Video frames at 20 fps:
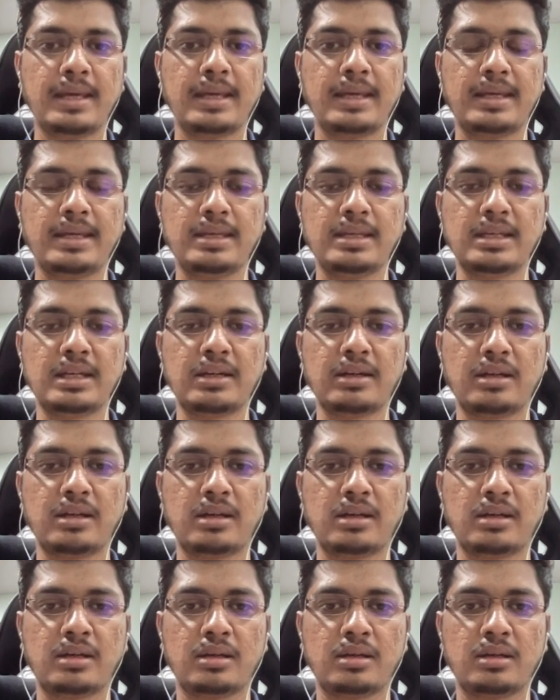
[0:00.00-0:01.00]
Here,
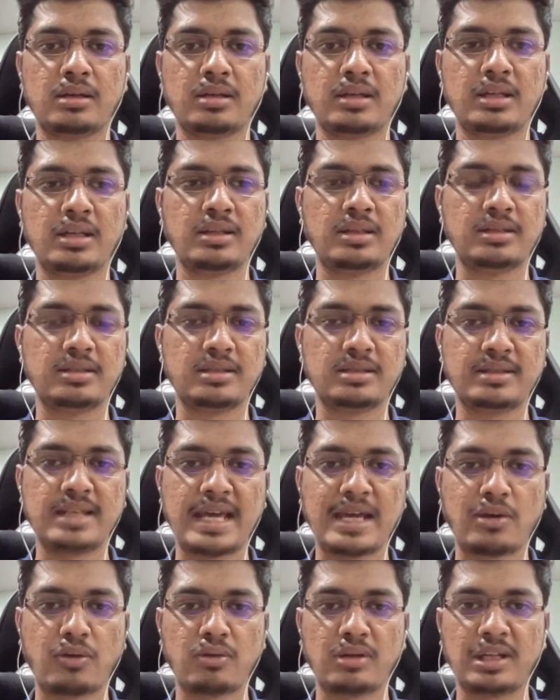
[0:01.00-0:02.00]
this is the
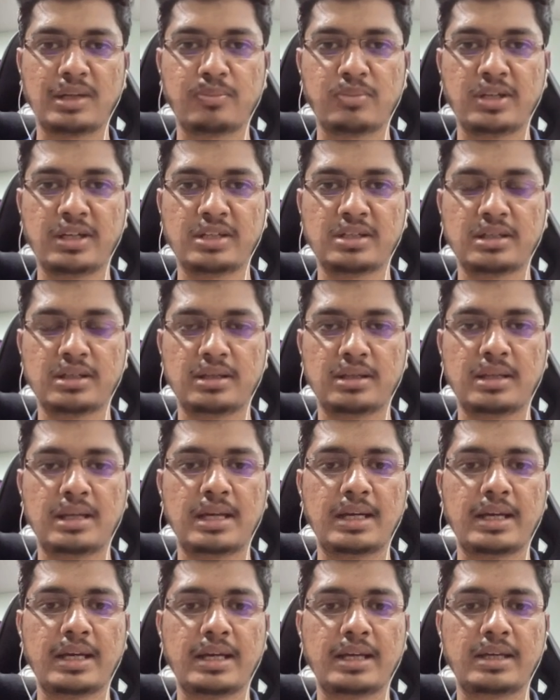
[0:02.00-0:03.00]
Angular application
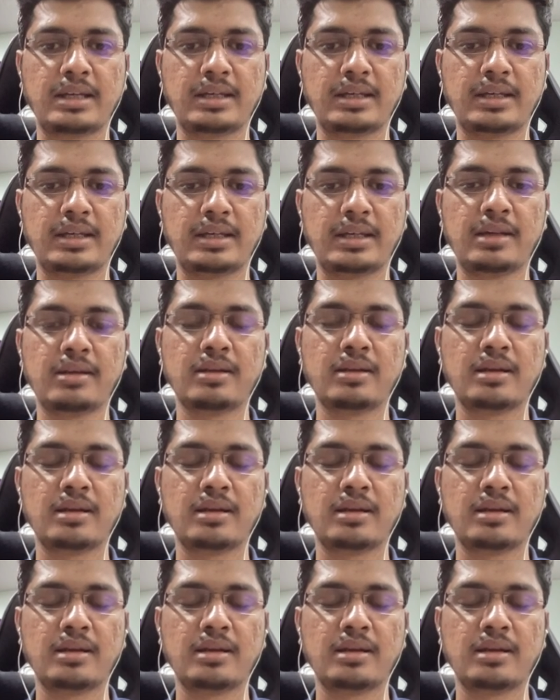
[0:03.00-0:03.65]
that I created.